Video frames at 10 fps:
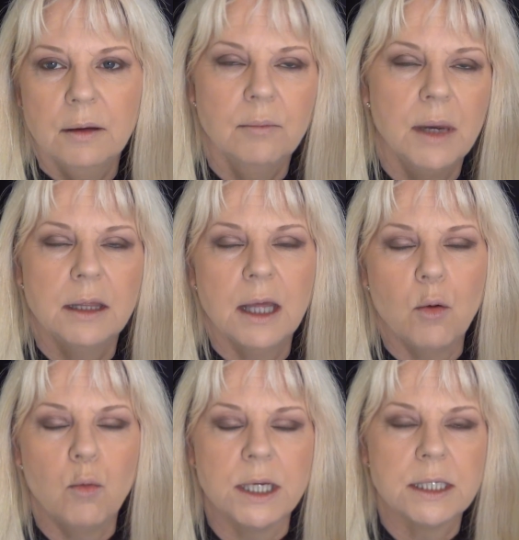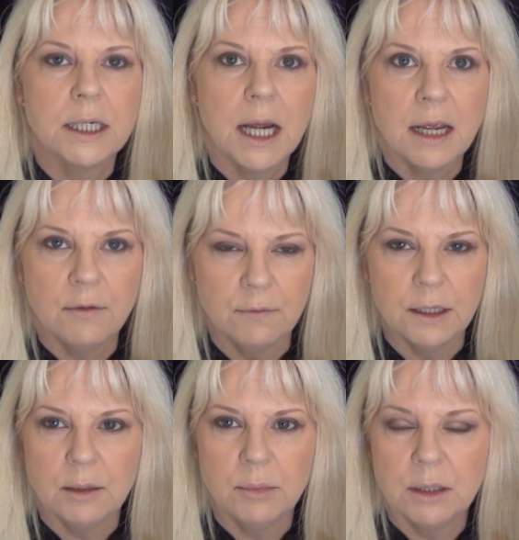make that winter day
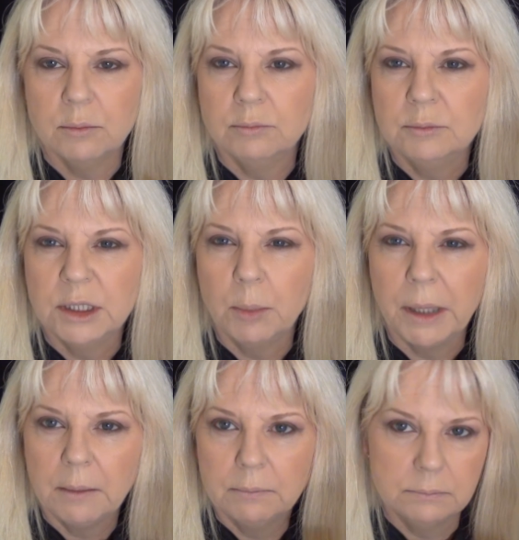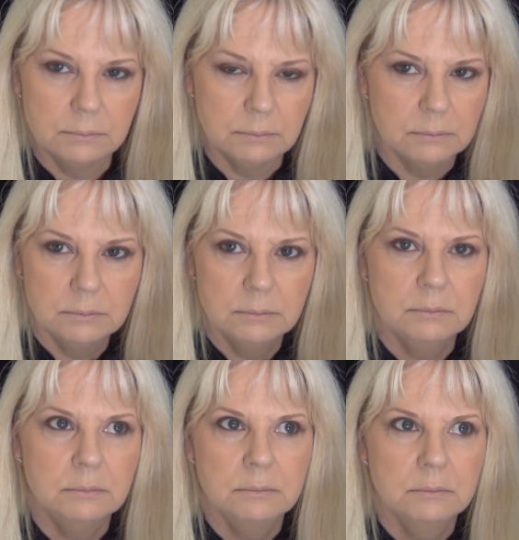feel a little bit
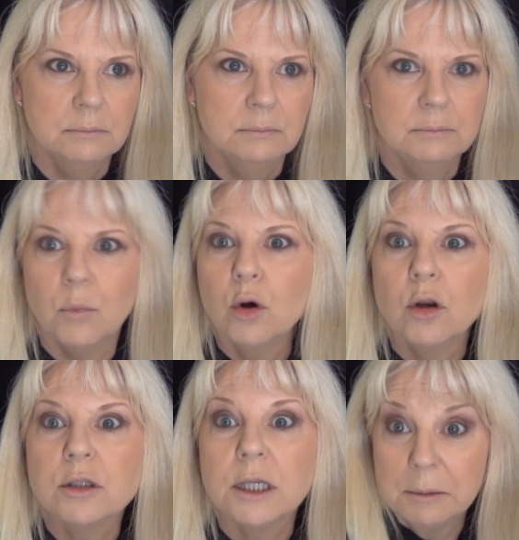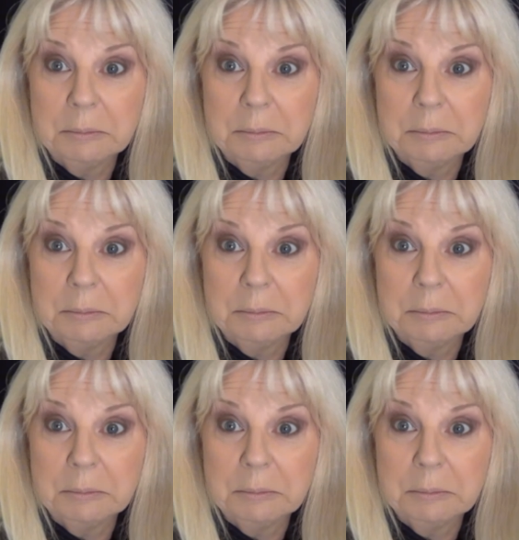more glossy.